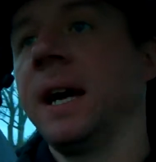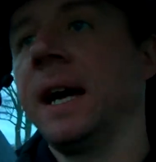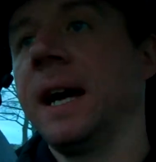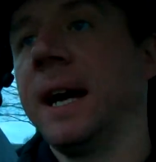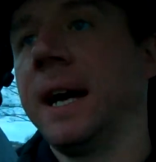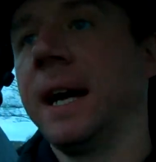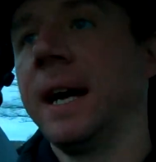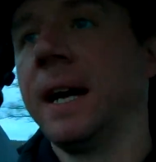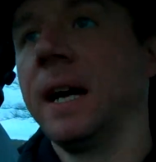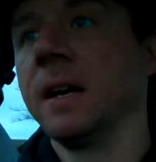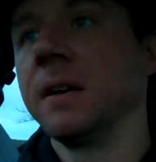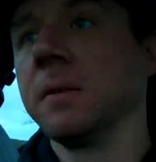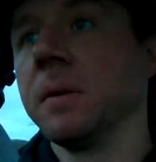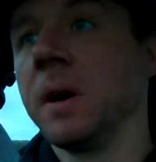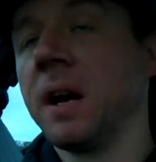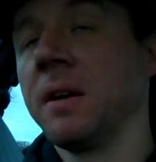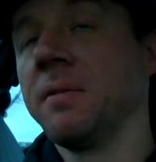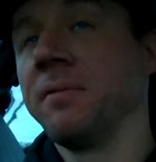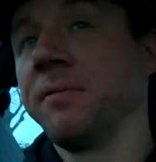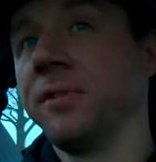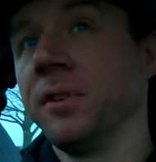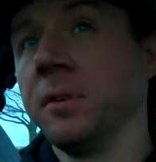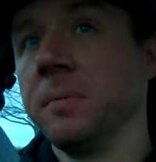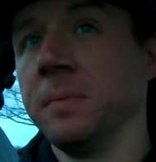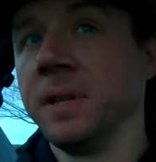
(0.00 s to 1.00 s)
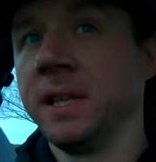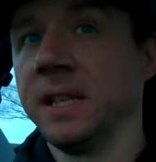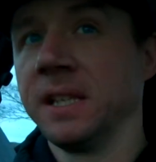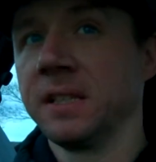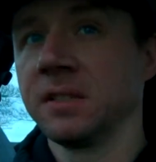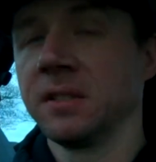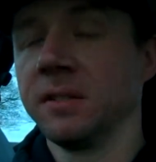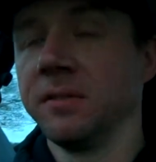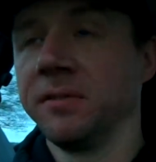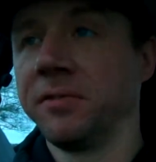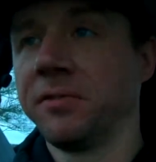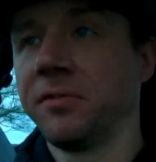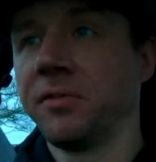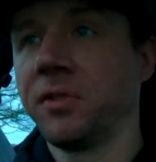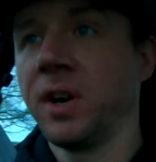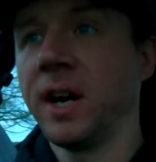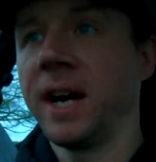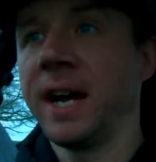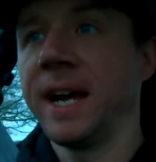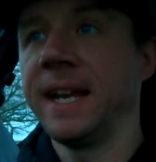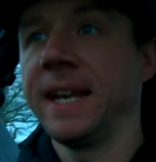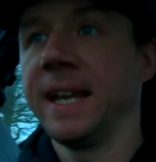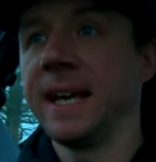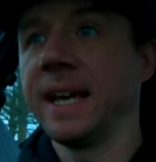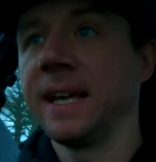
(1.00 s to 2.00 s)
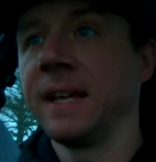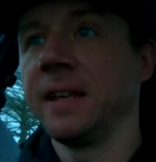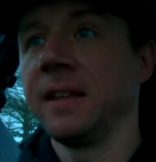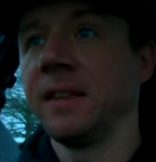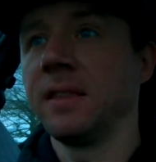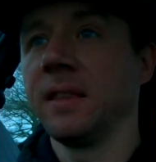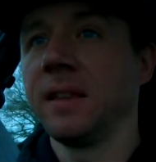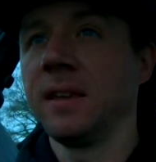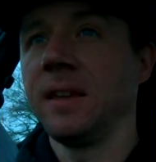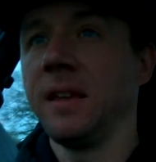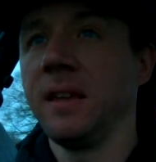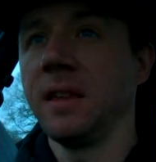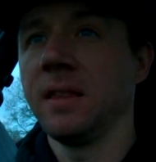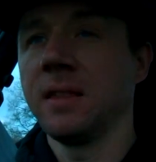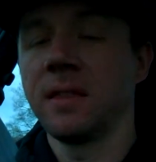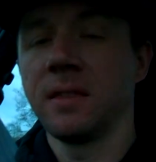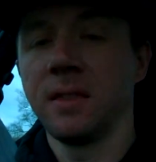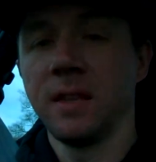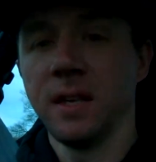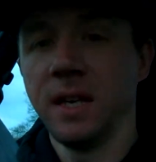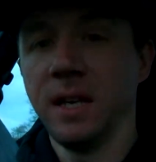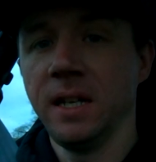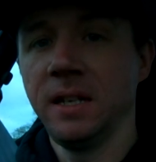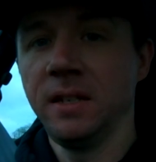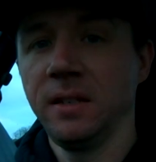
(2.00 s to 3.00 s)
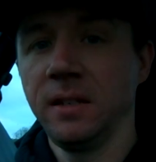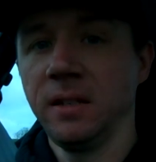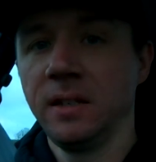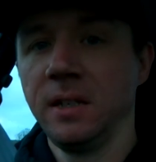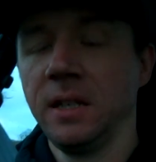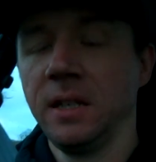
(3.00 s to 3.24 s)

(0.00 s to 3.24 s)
I'm filming this on Friday the 3rd,